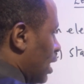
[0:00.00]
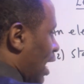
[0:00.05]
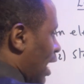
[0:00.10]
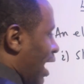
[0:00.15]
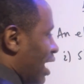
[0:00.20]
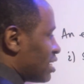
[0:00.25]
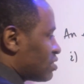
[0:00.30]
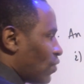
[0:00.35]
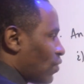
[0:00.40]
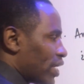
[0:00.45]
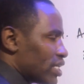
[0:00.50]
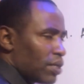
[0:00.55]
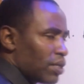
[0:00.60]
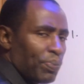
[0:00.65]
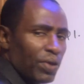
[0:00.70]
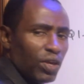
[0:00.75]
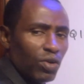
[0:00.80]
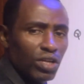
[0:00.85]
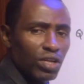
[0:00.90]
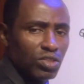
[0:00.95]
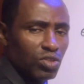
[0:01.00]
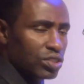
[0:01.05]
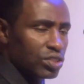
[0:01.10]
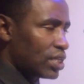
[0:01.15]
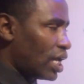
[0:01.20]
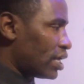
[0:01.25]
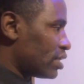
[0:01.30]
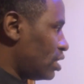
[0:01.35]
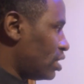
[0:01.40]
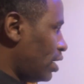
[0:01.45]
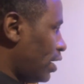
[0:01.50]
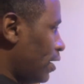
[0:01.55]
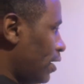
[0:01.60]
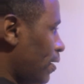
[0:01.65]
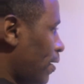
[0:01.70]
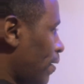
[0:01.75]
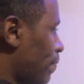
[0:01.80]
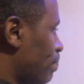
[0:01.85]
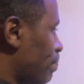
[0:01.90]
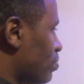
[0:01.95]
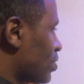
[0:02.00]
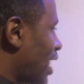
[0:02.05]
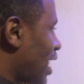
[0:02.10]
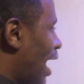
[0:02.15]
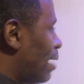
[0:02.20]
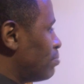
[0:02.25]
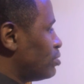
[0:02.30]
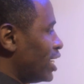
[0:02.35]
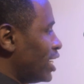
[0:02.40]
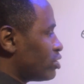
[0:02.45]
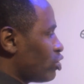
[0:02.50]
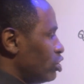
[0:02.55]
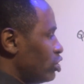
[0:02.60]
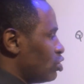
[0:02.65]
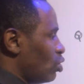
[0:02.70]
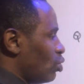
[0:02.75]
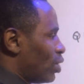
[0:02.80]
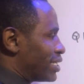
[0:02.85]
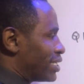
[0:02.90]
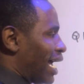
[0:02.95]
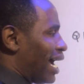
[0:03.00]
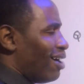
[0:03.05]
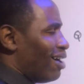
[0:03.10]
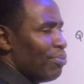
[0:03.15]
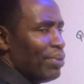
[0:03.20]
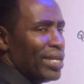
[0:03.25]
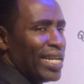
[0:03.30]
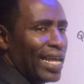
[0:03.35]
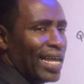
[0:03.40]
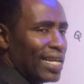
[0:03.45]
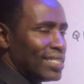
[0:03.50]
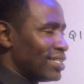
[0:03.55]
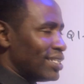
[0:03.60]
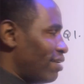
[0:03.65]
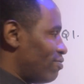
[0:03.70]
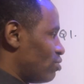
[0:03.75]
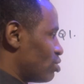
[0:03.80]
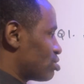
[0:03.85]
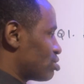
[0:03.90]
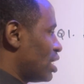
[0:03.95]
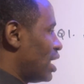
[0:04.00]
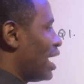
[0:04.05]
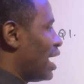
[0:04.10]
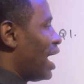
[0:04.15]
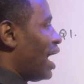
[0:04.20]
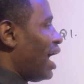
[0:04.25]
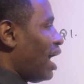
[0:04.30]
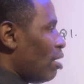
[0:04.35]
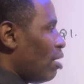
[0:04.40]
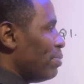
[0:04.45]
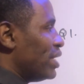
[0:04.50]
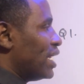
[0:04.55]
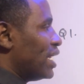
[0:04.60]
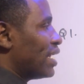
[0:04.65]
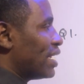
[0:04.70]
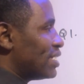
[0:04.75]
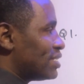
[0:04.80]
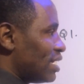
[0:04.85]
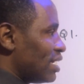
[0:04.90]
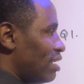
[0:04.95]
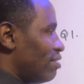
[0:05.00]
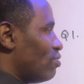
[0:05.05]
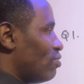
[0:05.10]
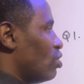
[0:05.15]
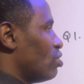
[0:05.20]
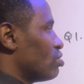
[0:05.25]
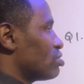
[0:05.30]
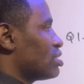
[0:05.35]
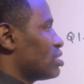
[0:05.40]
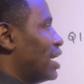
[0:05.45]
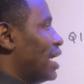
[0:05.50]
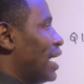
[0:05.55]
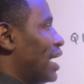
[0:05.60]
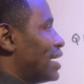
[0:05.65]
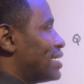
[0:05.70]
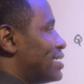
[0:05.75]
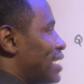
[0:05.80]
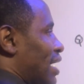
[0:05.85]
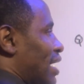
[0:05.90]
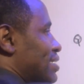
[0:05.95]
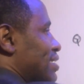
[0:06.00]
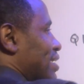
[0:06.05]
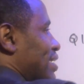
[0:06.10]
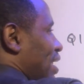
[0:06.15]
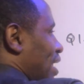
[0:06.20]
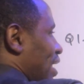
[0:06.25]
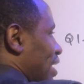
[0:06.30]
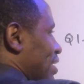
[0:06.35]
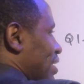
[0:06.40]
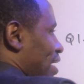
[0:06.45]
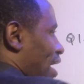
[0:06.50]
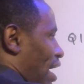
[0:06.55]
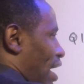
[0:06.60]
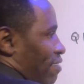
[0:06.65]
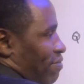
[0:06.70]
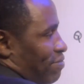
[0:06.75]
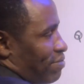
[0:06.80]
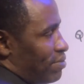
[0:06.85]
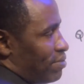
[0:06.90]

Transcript: As far as the period is concerned here, I'm just going to look at how many energy levels. How many energy levels does K have?